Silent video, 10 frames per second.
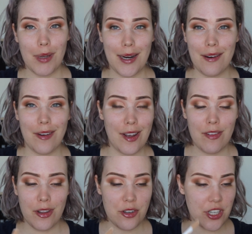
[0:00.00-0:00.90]
but I don't
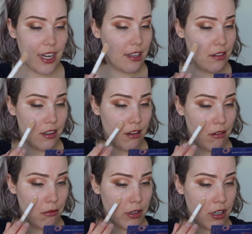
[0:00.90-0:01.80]
have another shade.
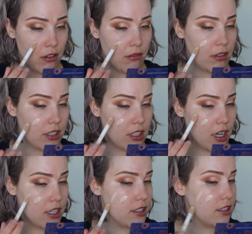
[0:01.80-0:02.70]
So, you know,
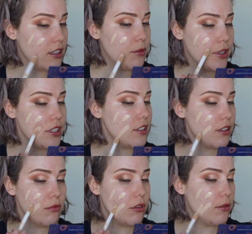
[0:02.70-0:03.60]
we're just
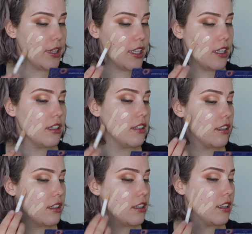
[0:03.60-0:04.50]
gonna roll with it.
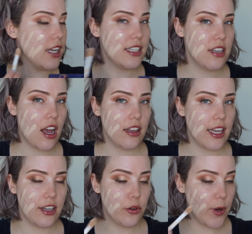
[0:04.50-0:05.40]
It's not
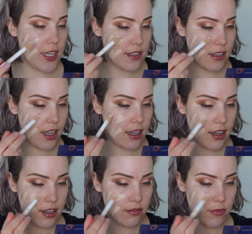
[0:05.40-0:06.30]
like crazy
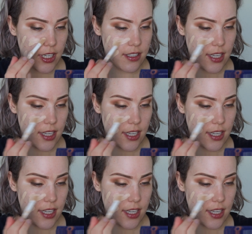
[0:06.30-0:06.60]
light. When I